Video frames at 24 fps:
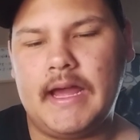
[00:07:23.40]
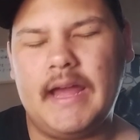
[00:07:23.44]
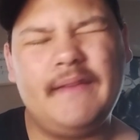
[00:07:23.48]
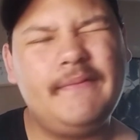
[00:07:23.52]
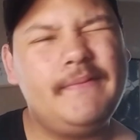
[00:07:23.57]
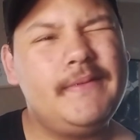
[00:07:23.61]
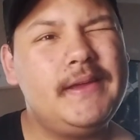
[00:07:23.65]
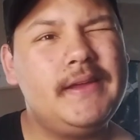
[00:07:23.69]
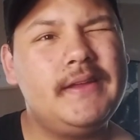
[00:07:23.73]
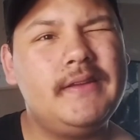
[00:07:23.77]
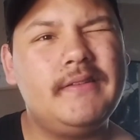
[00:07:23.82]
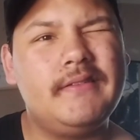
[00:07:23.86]
I
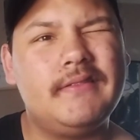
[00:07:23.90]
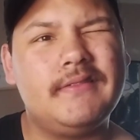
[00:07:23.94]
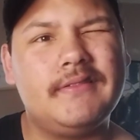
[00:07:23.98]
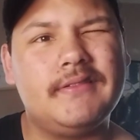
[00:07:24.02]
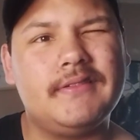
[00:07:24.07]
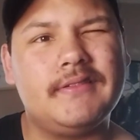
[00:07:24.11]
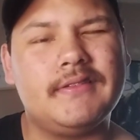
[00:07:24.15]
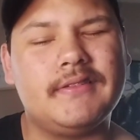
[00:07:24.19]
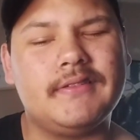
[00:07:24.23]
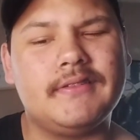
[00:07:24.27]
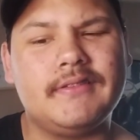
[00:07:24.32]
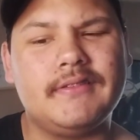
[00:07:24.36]

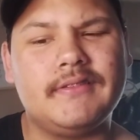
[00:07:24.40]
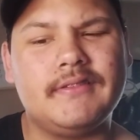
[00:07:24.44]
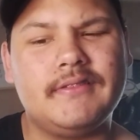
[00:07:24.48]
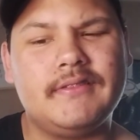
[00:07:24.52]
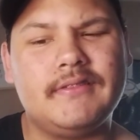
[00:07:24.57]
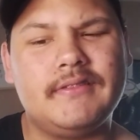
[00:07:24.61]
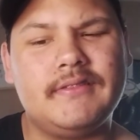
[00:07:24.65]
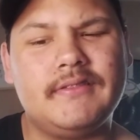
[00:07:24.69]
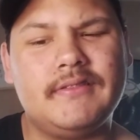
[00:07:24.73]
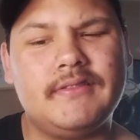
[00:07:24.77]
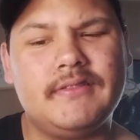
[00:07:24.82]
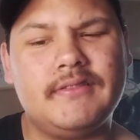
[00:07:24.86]
mean,
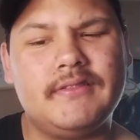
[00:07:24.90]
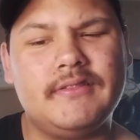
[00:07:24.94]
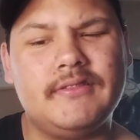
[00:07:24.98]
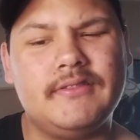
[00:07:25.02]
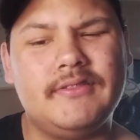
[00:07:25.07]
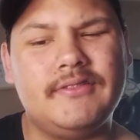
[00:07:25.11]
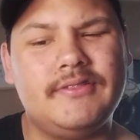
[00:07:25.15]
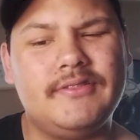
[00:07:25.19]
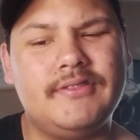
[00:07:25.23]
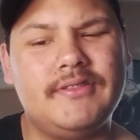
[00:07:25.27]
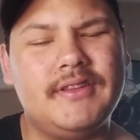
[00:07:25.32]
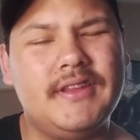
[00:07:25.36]

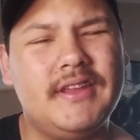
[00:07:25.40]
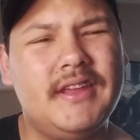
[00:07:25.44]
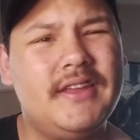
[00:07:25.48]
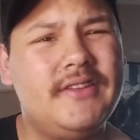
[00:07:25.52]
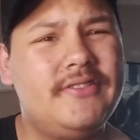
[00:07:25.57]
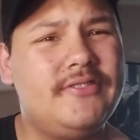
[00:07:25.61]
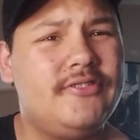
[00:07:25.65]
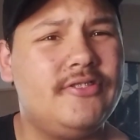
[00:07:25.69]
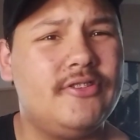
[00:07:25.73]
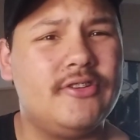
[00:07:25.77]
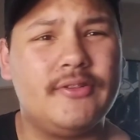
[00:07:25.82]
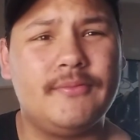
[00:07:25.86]

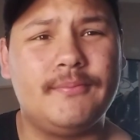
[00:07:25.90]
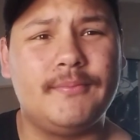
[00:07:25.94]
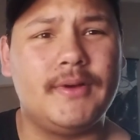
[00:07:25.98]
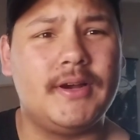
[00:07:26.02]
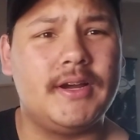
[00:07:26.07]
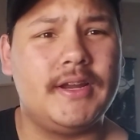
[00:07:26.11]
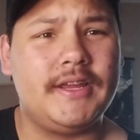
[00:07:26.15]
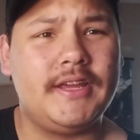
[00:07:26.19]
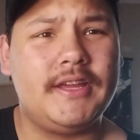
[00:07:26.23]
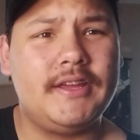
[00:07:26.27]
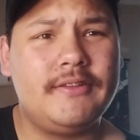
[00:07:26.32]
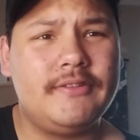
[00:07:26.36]
it's your
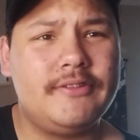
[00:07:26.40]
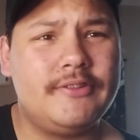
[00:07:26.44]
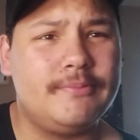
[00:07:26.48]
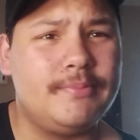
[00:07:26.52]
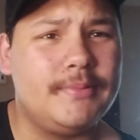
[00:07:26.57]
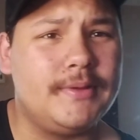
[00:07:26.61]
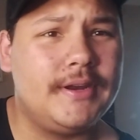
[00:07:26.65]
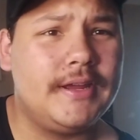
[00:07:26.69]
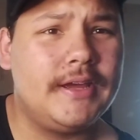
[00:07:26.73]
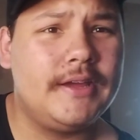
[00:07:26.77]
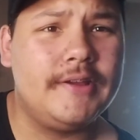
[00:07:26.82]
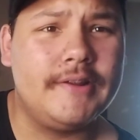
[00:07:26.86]
money.
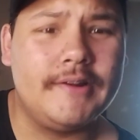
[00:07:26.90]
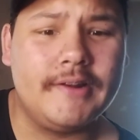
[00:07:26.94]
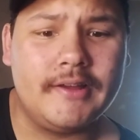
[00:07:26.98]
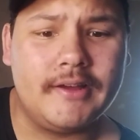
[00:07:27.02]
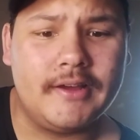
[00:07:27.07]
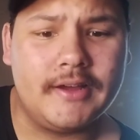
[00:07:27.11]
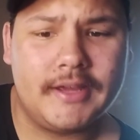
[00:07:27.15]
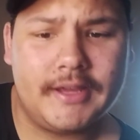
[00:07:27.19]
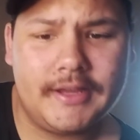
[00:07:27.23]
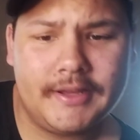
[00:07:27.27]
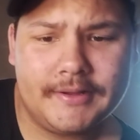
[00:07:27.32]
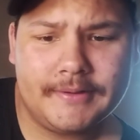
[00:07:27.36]
Spend how you
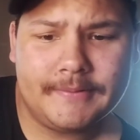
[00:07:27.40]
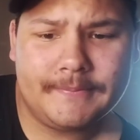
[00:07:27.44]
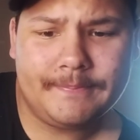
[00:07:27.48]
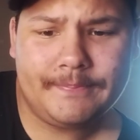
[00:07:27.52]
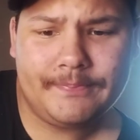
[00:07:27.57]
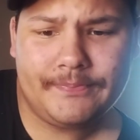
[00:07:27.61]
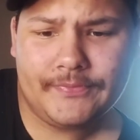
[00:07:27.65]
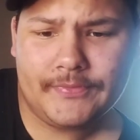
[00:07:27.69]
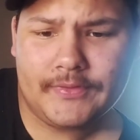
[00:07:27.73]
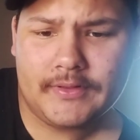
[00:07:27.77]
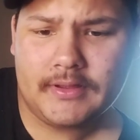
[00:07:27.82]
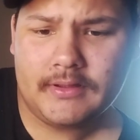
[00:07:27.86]
like.
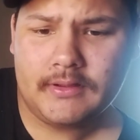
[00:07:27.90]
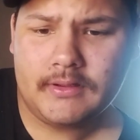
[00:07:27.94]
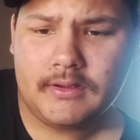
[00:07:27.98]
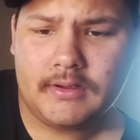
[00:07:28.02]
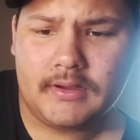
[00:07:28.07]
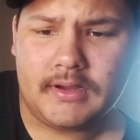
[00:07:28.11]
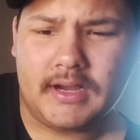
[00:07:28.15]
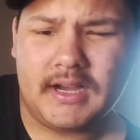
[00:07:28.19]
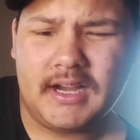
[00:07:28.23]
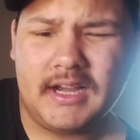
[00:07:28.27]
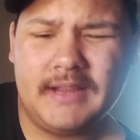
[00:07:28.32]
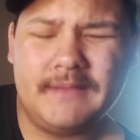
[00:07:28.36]

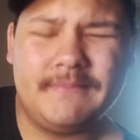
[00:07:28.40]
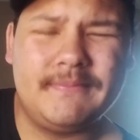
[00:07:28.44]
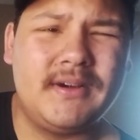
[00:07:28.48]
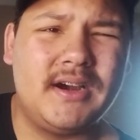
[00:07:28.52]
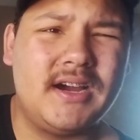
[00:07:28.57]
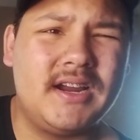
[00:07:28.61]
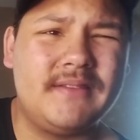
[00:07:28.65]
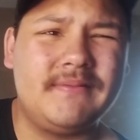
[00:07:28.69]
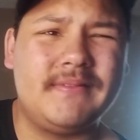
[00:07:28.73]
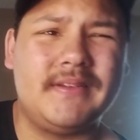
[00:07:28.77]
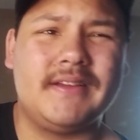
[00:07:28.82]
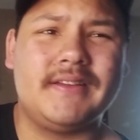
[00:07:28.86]
I
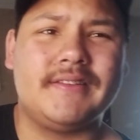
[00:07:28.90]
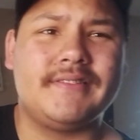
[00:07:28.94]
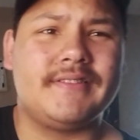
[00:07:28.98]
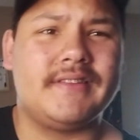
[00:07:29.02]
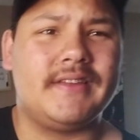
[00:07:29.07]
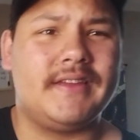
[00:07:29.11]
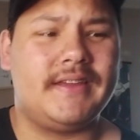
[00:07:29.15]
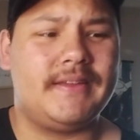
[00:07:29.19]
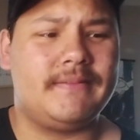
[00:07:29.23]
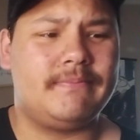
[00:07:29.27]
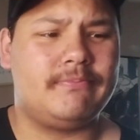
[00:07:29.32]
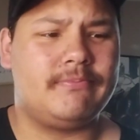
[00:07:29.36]
bought it because
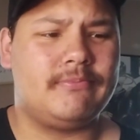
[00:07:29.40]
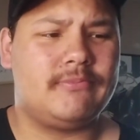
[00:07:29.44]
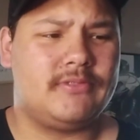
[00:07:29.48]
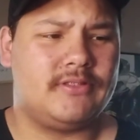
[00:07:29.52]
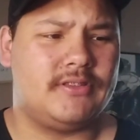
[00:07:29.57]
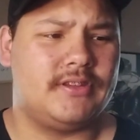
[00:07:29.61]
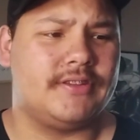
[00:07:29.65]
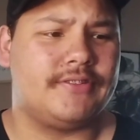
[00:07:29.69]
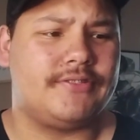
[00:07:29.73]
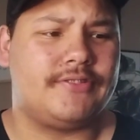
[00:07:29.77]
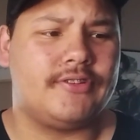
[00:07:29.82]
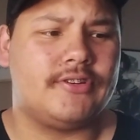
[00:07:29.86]
I
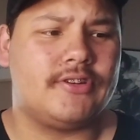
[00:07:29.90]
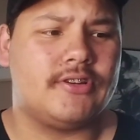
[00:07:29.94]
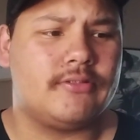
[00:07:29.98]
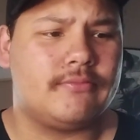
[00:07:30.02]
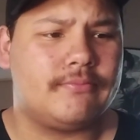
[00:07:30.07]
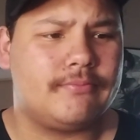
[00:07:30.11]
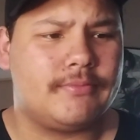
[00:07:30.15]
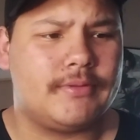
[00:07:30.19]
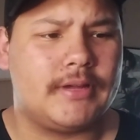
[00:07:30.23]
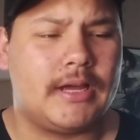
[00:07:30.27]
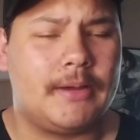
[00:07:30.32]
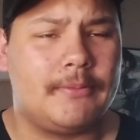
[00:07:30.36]
just, you know,
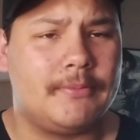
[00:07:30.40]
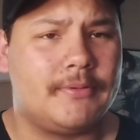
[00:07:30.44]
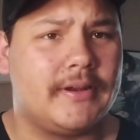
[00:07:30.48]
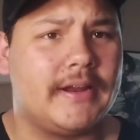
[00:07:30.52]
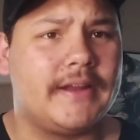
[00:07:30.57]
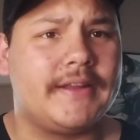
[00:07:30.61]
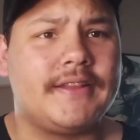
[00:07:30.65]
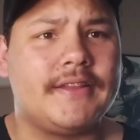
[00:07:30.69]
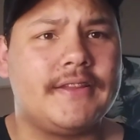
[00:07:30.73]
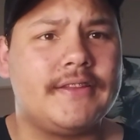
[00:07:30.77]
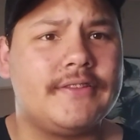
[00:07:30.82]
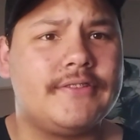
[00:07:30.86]
I'm
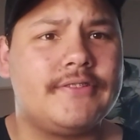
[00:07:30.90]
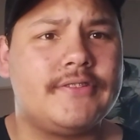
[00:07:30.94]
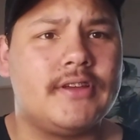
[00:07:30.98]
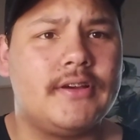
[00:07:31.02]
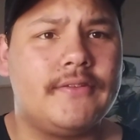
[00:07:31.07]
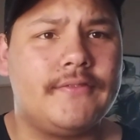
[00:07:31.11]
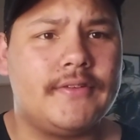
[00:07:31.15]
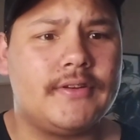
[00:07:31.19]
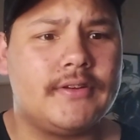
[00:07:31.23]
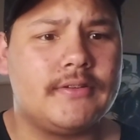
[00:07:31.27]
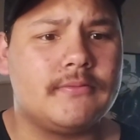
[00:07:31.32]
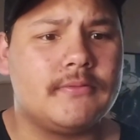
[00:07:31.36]
collecting this
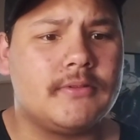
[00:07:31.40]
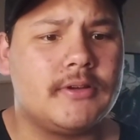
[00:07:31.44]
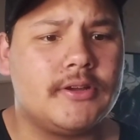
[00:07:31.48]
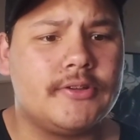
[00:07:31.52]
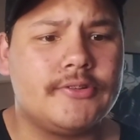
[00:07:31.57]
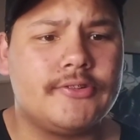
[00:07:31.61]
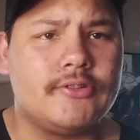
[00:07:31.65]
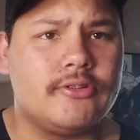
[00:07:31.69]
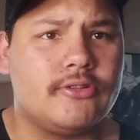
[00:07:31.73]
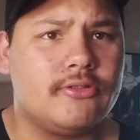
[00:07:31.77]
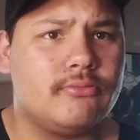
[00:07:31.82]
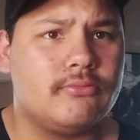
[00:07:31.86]
stuff and
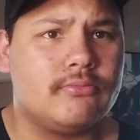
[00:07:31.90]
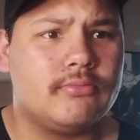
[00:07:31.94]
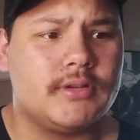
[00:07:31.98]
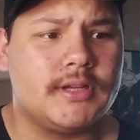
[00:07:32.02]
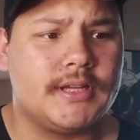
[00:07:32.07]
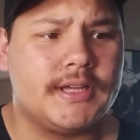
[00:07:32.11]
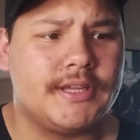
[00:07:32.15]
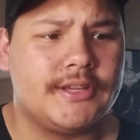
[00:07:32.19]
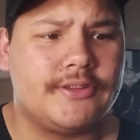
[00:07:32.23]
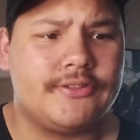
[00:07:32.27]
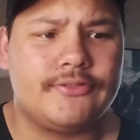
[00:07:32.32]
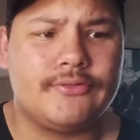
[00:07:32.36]
also
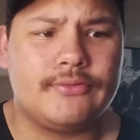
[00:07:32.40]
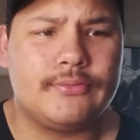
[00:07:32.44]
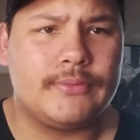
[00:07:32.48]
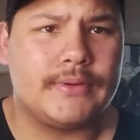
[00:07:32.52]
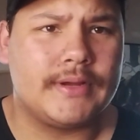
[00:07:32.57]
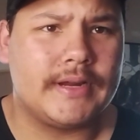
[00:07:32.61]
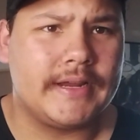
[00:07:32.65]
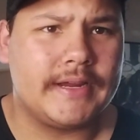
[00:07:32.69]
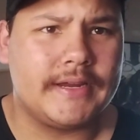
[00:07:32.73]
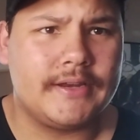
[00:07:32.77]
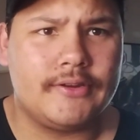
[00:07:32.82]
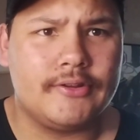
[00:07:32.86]
it's
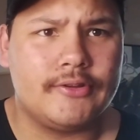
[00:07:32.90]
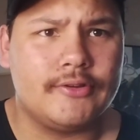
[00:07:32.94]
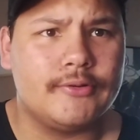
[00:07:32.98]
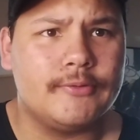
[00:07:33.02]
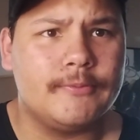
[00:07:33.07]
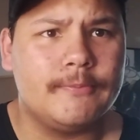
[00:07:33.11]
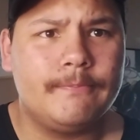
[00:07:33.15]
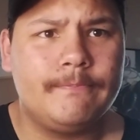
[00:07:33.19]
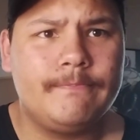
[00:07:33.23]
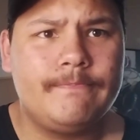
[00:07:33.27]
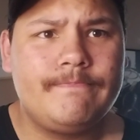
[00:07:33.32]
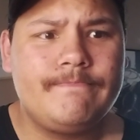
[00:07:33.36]
what I do.